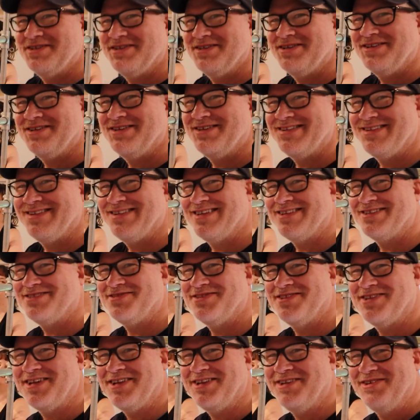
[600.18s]

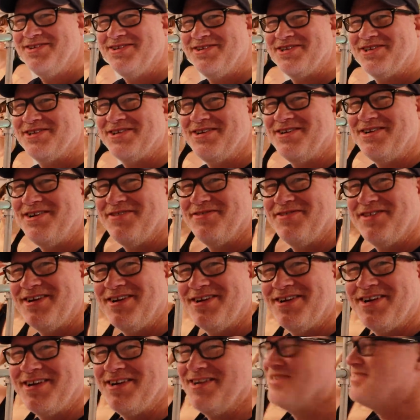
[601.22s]
That's what they do to show off the air